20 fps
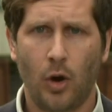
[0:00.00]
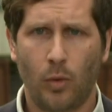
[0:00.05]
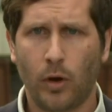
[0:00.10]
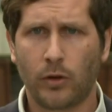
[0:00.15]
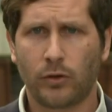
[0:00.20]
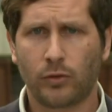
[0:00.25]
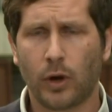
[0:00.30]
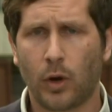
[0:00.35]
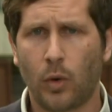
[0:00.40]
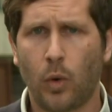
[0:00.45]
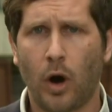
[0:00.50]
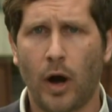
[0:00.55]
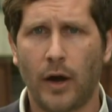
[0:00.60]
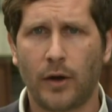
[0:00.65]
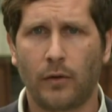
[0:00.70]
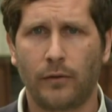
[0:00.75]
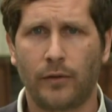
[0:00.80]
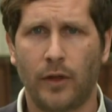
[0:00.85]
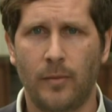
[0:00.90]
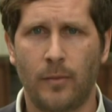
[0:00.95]
what's
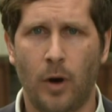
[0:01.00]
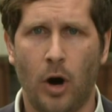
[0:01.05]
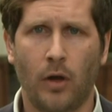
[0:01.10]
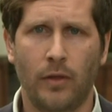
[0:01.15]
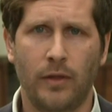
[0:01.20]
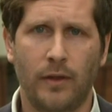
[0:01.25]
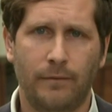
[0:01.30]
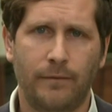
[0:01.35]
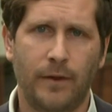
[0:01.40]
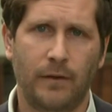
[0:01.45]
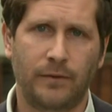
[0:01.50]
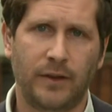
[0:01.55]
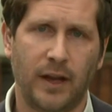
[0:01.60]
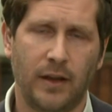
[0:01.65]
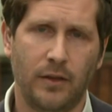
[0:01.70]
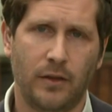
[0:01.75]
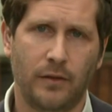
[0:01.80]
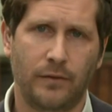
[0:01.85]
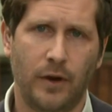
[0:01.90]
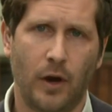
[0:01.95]
required of them on the
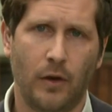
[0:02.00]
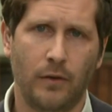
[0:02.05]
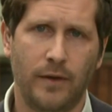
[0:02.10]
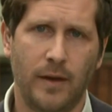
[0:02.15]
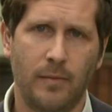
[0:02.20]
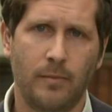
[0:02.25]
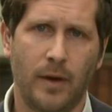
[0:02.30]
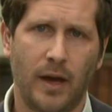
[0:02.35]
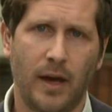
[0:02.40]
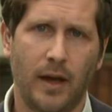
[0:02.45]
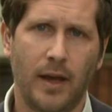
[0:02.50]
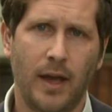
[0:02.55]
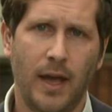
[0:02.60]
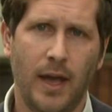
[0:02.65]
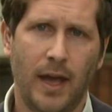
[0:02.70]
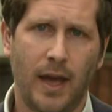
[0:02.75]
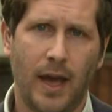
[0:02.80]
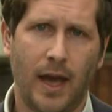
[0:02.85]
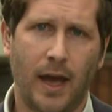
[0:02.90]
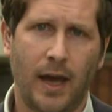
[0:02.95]
15th of November
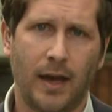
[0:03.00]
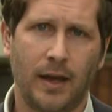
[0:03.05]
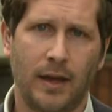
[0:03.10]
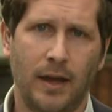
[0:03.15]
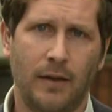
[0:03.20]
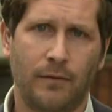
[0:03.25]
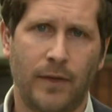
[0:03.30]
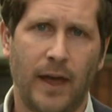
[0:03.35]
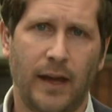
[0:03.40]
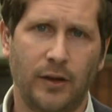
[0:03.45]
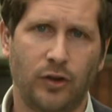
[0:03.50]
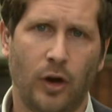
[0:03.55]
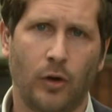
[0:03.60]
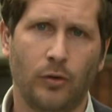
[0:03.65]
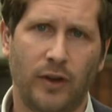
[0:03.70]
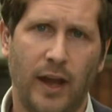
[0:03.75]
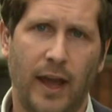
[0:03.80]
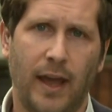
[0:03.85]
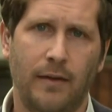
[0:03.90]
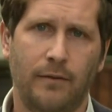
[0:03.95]
uh, if they
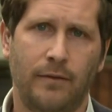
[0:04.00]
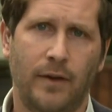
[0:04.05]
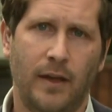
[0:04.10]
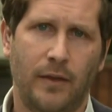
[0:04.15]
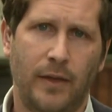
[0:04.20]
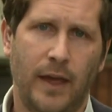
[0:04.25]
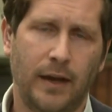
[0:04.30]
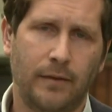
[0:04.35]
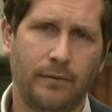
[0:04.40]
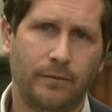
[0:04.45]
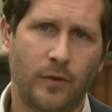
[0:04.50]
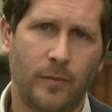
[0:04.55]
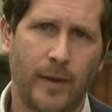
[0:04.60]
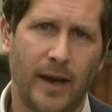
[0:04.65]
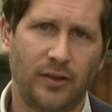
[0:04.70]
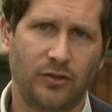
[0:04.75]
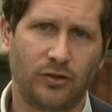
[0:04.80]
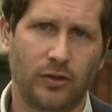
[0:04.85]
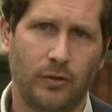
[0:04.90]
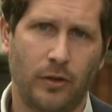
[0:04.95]
don't have that
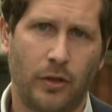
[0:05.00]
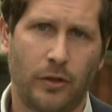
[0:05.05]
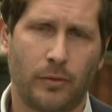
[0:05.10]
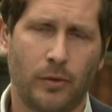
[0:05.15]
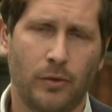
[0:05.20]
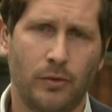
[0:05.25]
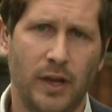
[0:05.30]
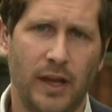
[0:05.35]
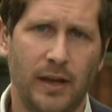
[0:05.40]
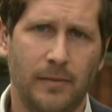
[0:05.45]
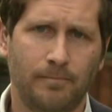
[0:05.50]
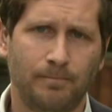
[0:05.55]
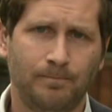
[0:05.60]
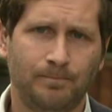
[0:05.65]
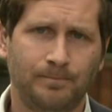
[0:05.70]
information through yet.